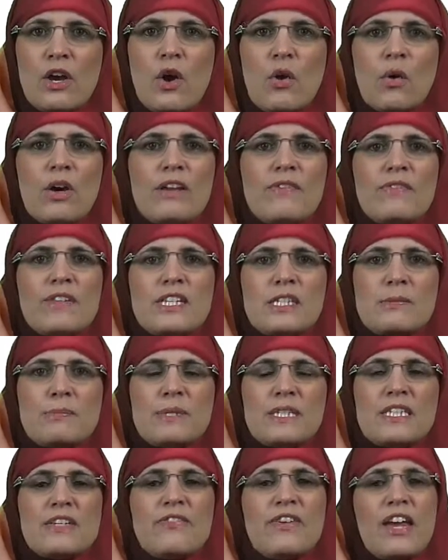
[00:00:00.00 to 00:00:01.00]
One of the
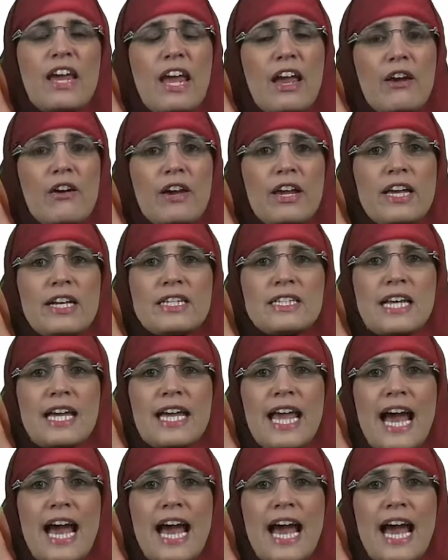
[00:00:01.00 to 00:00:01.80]
specific areas I